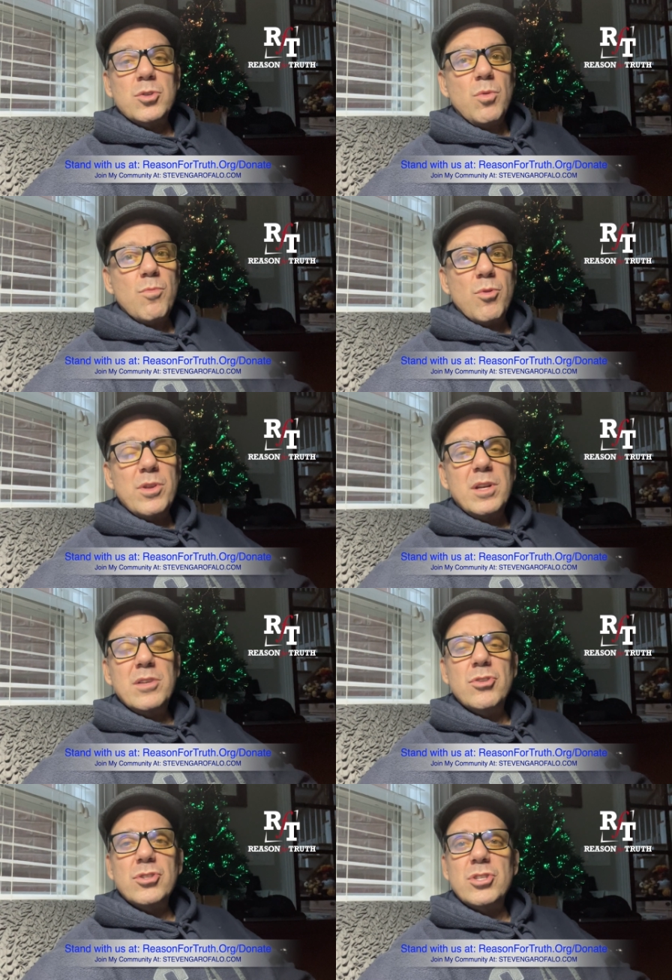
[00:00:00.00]
uh, we're more than
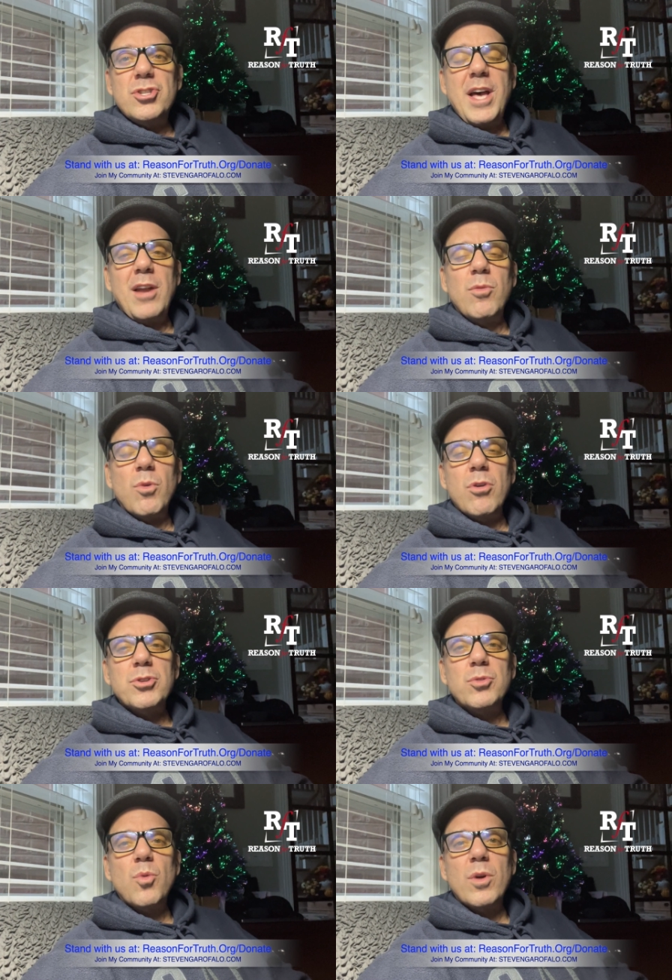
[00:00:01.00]
just a channel. We're
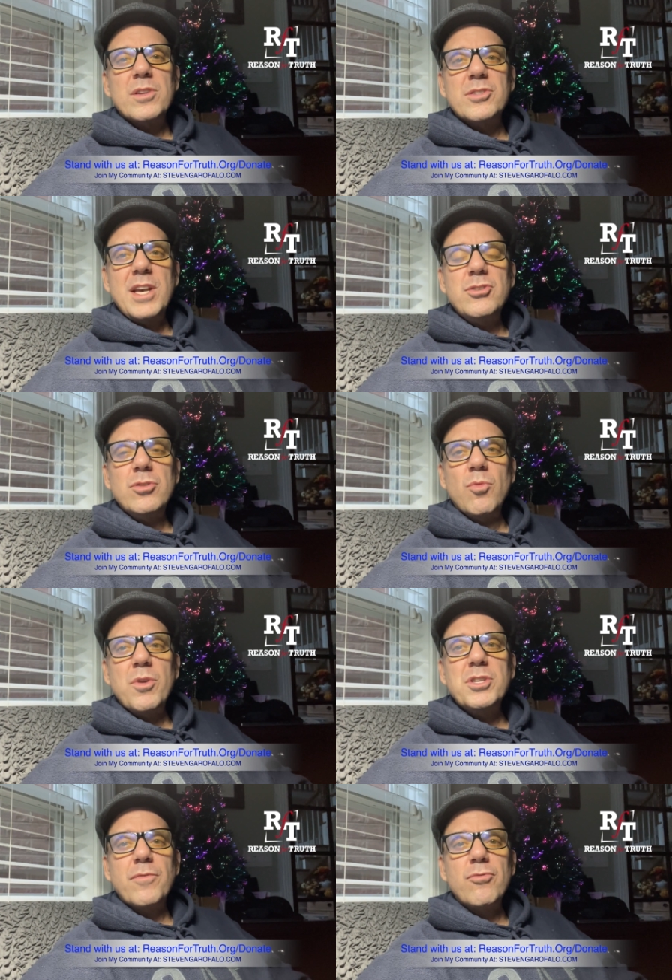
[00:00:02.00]
also an organization,
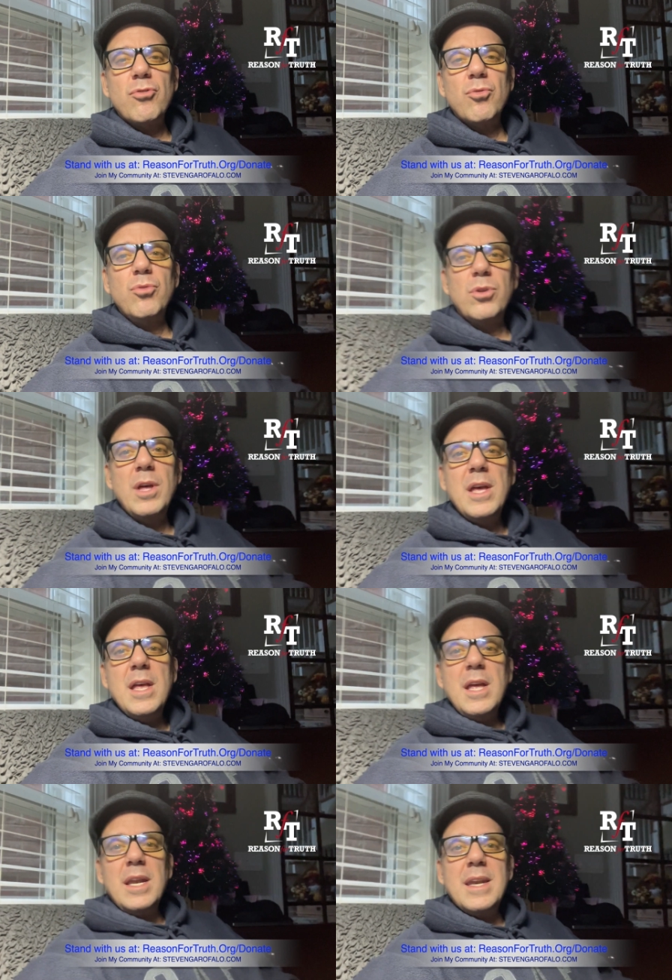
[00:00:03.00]

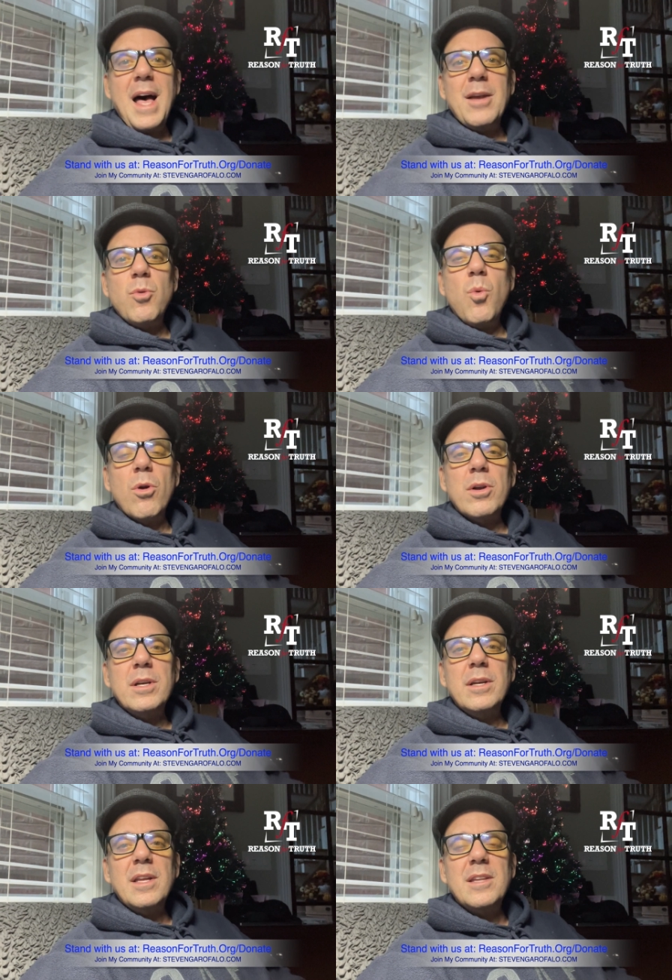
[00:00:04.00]
reasonfortruth.org,
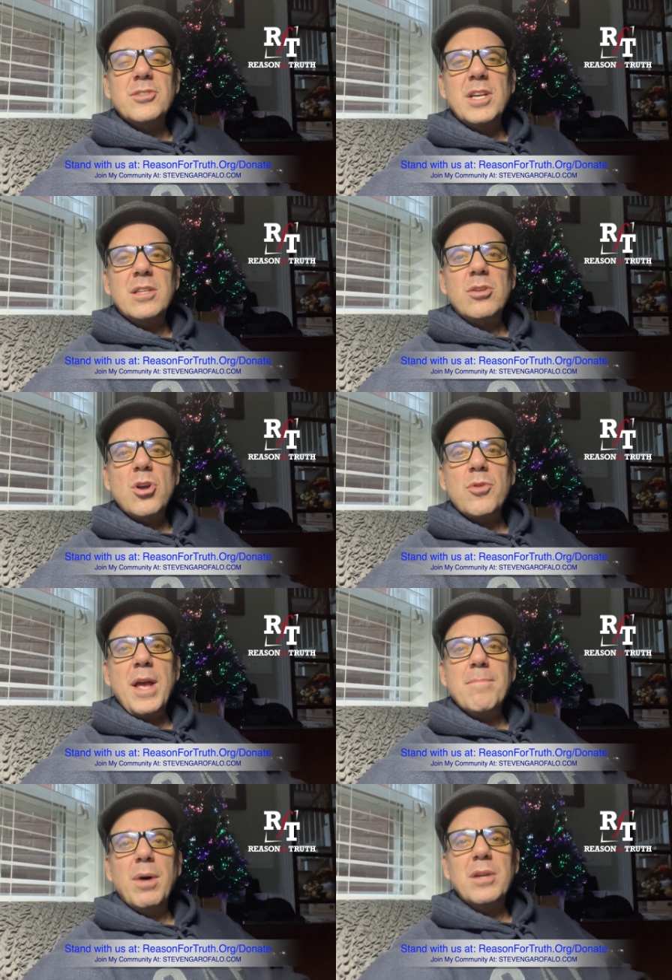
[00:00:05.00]
and just hit the
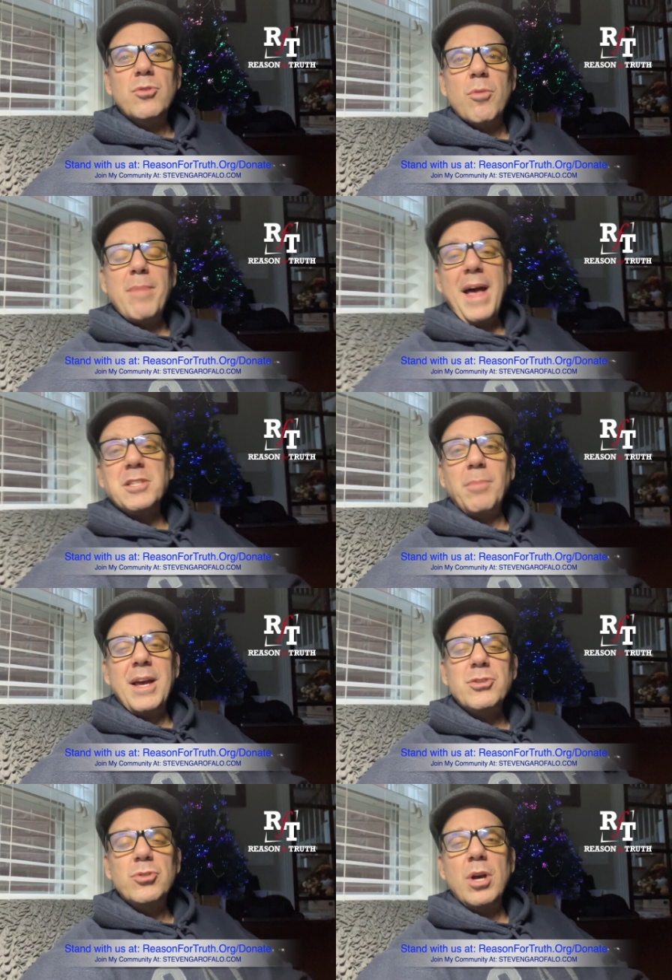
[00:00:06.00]
donate button or
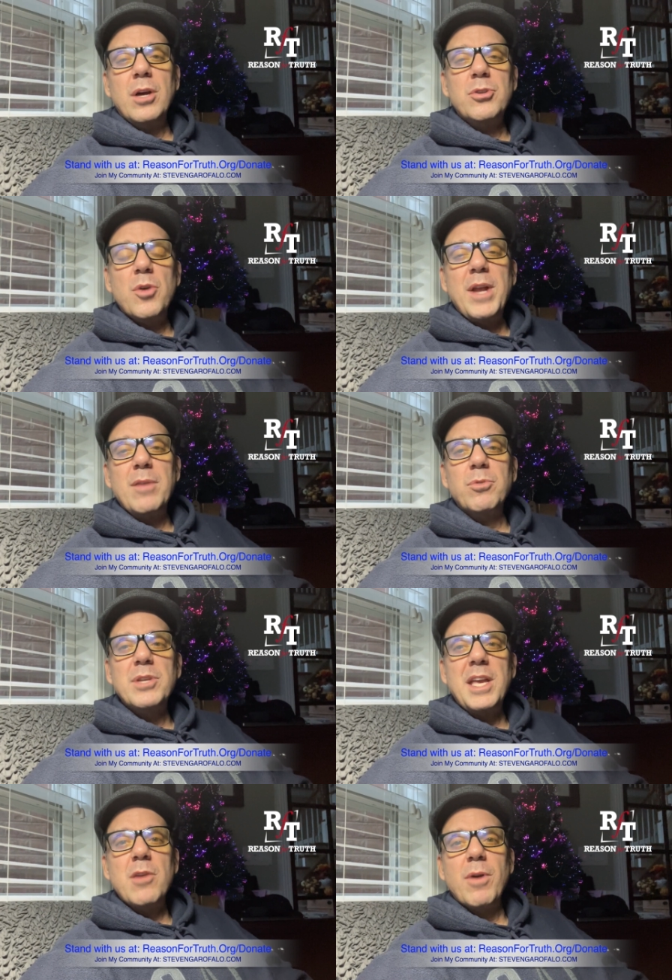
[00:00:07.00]
backslash uh, donate. will
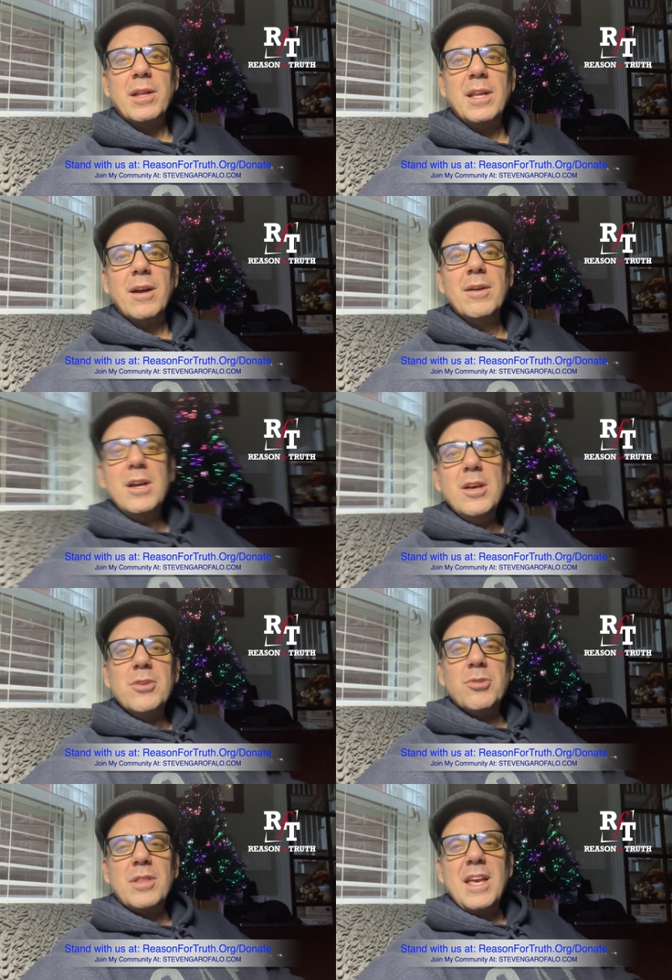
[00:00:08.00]
take you right there.
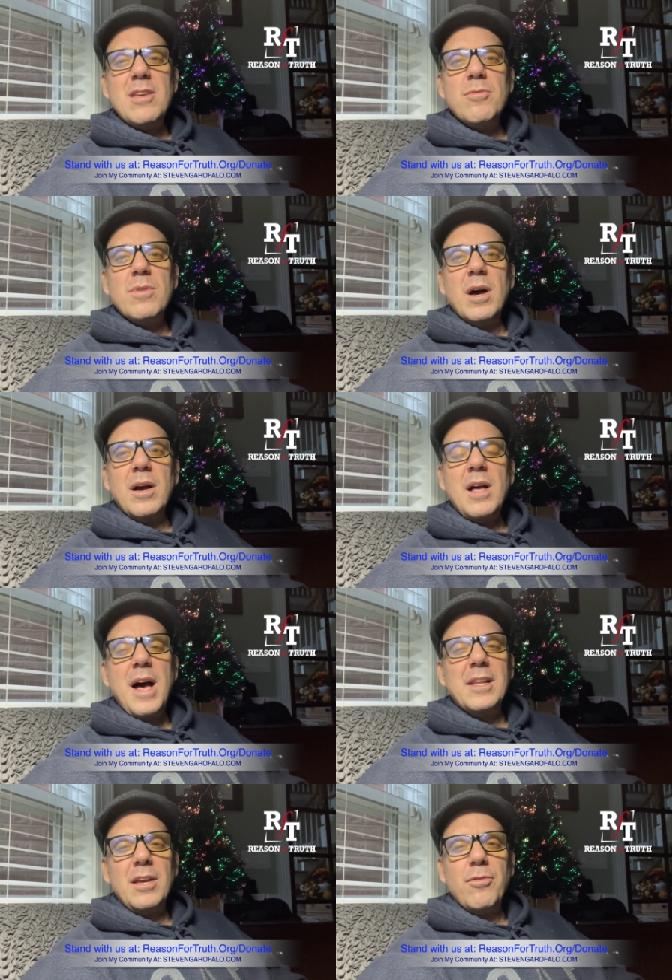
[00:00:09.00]
So thank you uh,
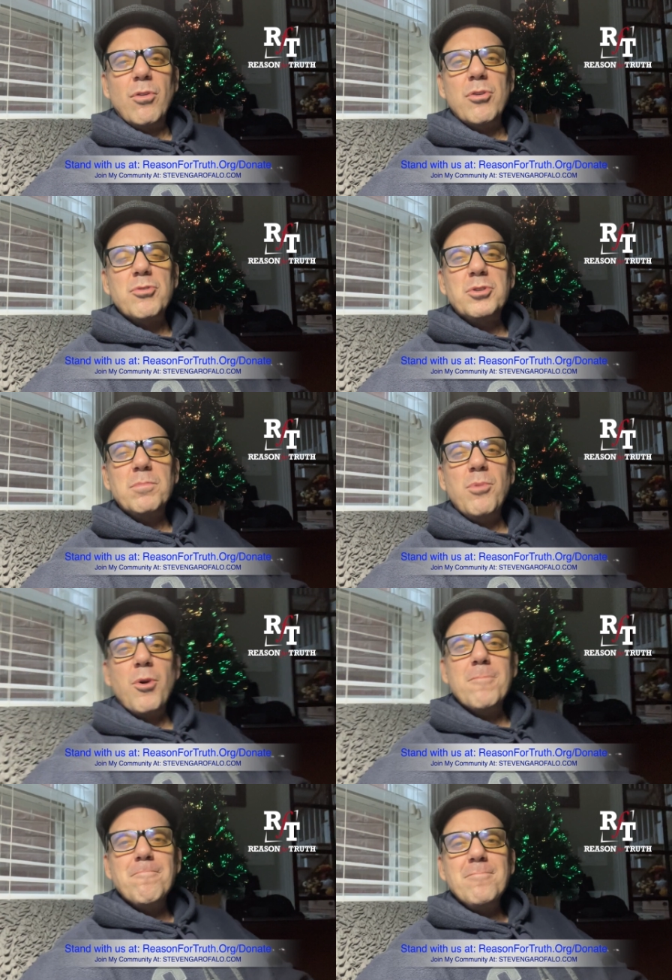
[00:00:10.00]
kindly for all your
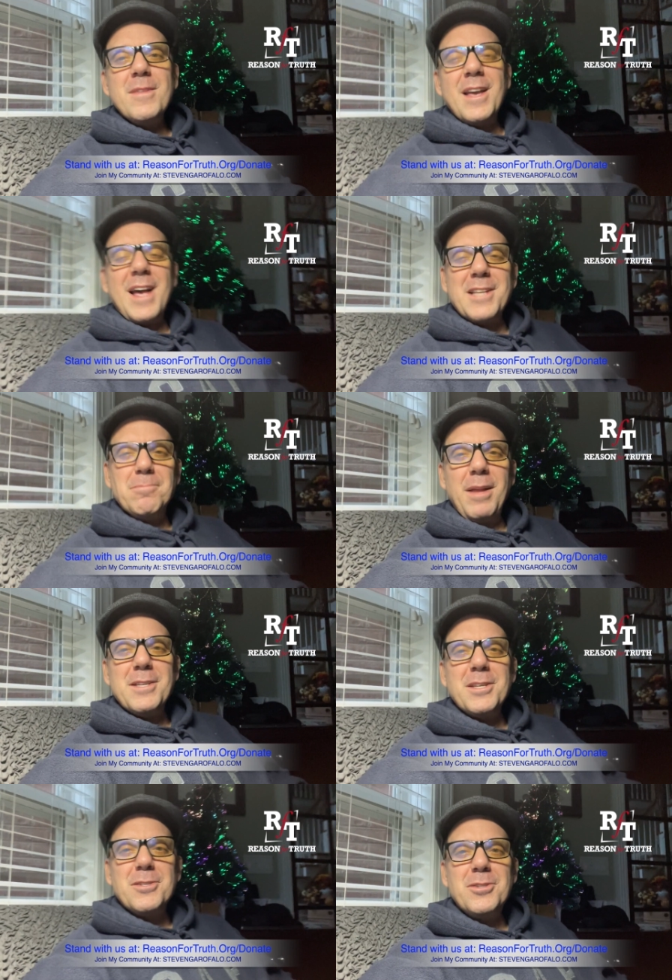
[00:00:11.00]
support. God's
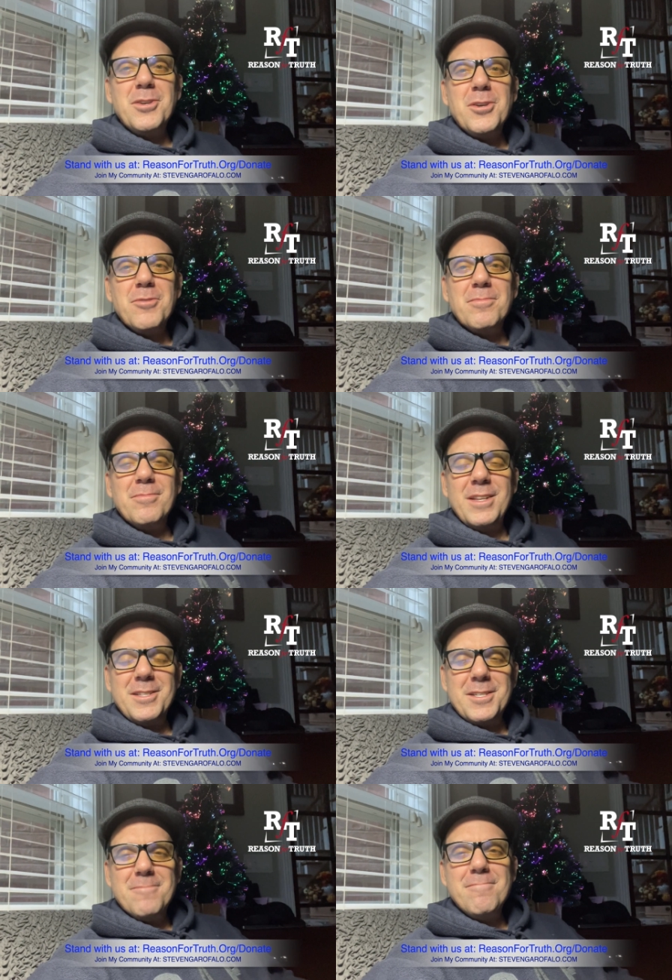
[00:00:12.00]
blessings to you.
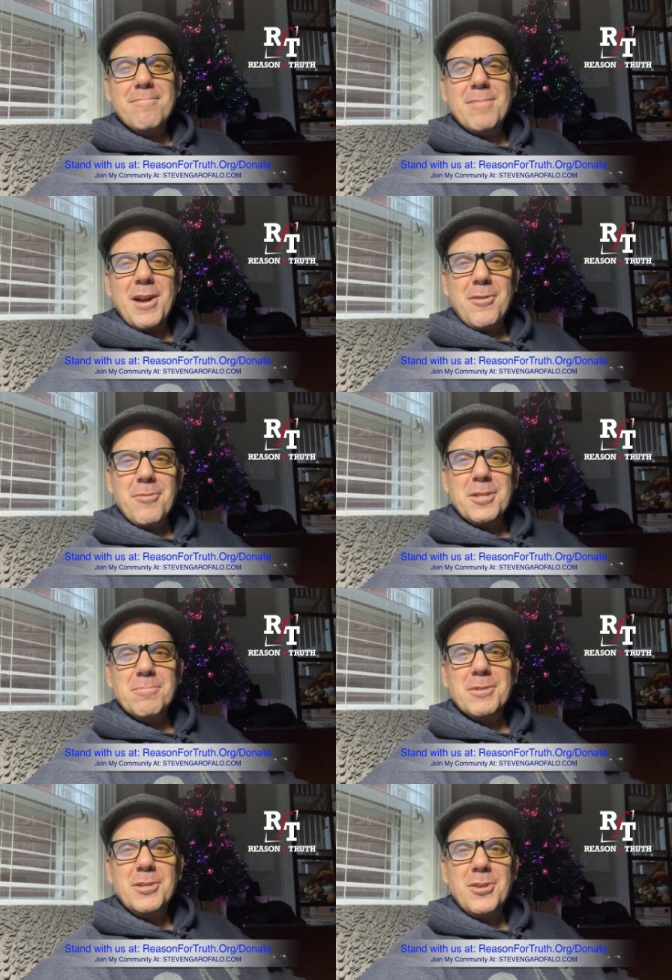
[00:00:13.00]
Listen, Merry
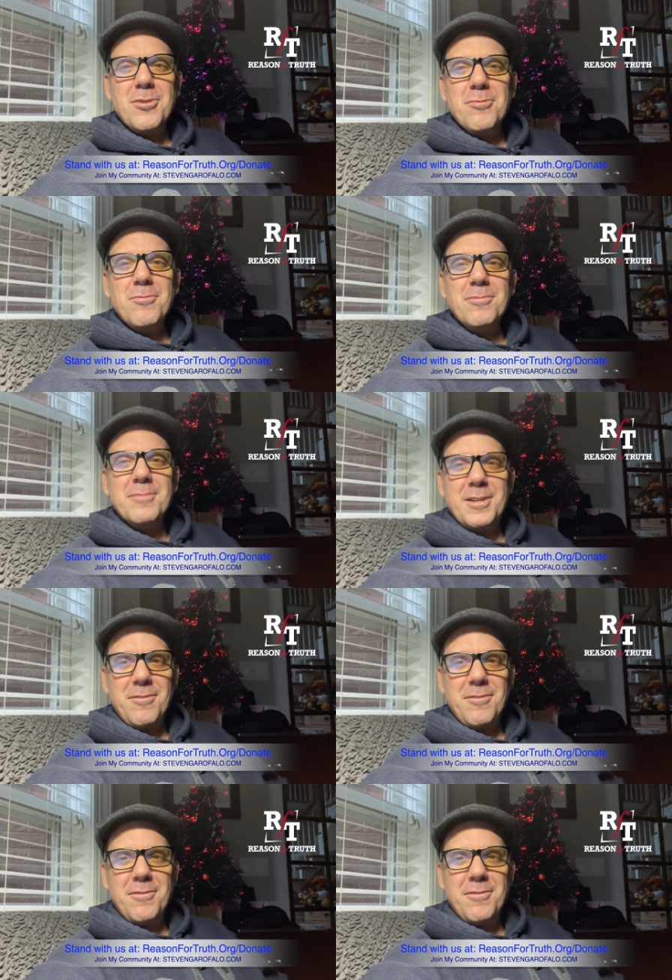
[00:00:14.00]
Christmas to you and your